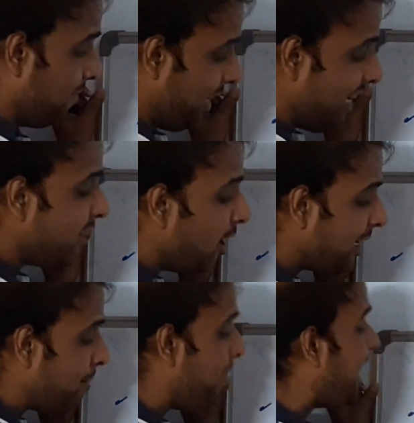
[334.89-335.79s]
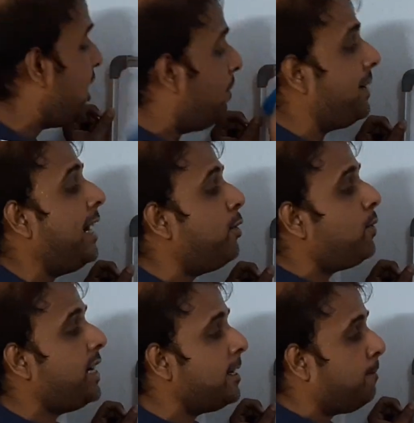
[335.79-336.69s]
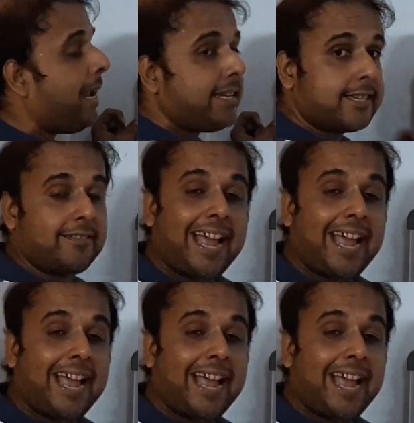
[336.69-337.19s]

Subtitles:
It's not the making of nitrogenous base.